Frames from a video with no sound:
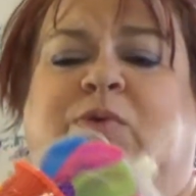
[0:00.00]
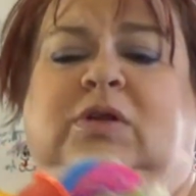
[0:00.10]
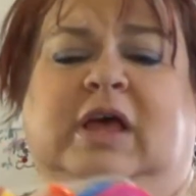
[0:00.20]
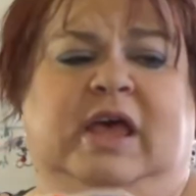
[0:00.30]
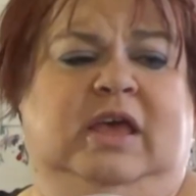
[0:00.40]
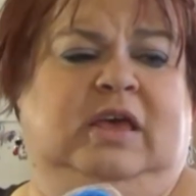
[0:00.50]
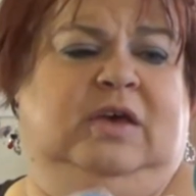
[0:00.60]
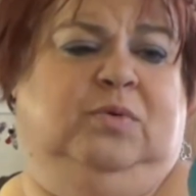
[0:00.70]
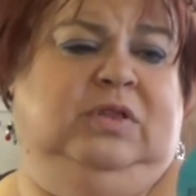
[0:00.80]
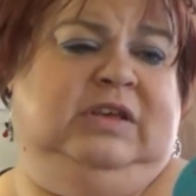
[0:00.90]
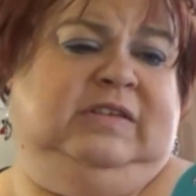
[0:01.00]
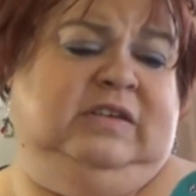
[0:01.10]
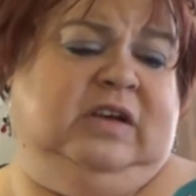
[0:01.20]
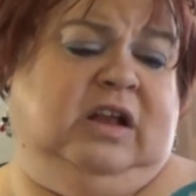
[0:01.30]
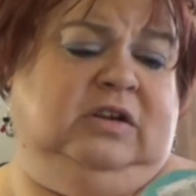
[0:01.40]
were like, were these
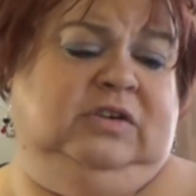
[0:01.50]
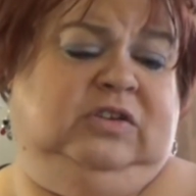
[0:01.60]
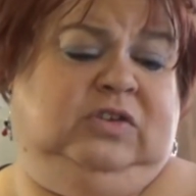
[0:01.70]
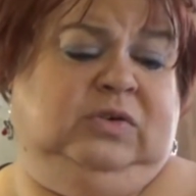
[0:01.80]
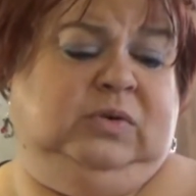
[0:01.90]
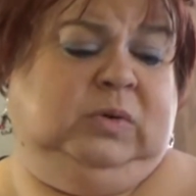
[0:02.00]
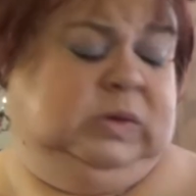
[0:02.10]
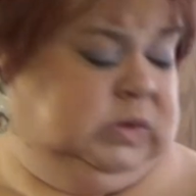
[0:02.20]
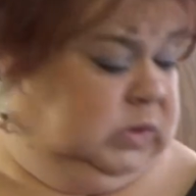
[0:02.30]
a dollar too?